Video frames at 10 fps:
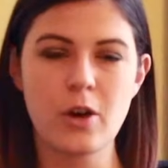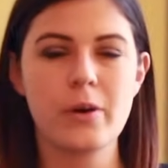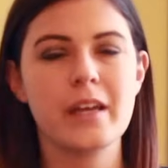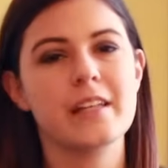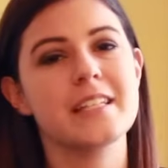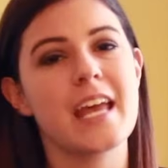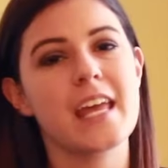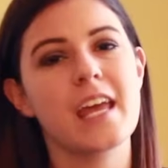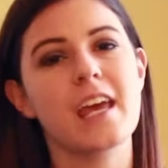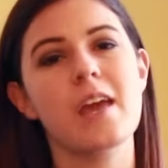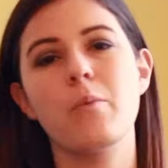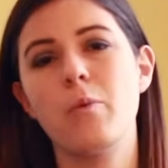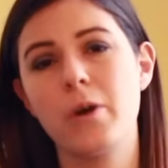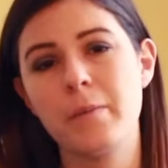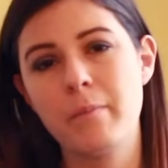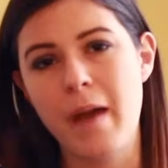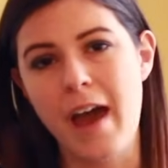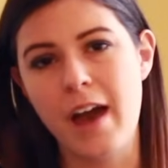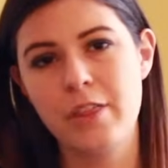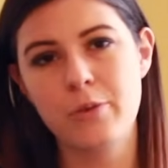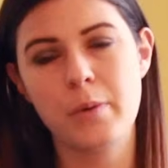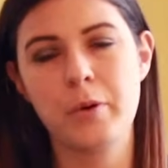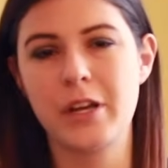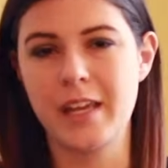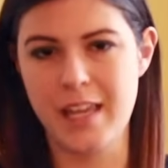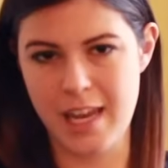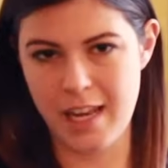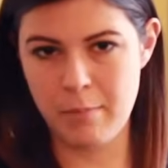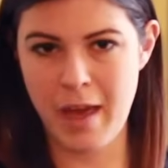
Going and taking a warm bath or putting a heating